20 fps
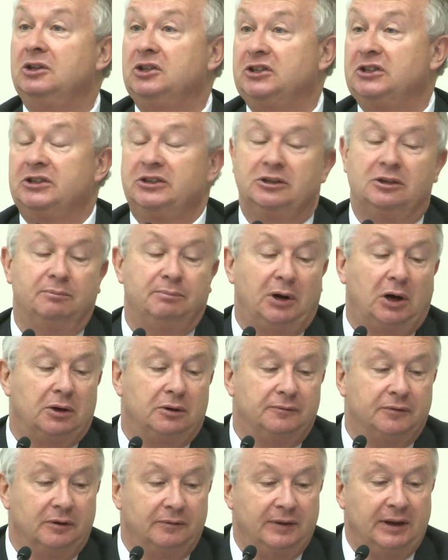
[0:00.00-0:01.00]
certain
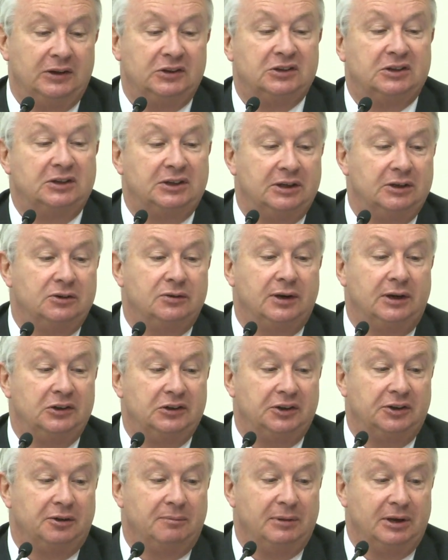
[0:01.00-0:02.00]
powerful vested
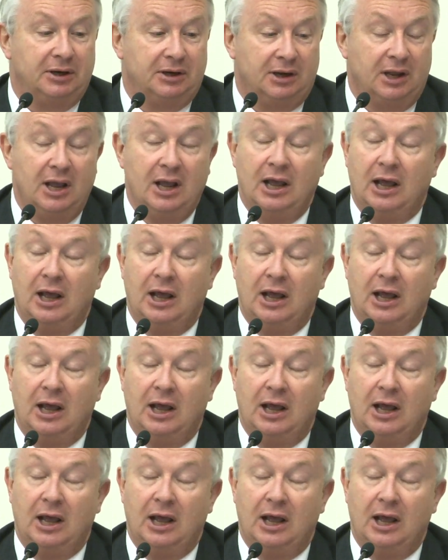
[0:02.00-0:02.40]
interests at the minute.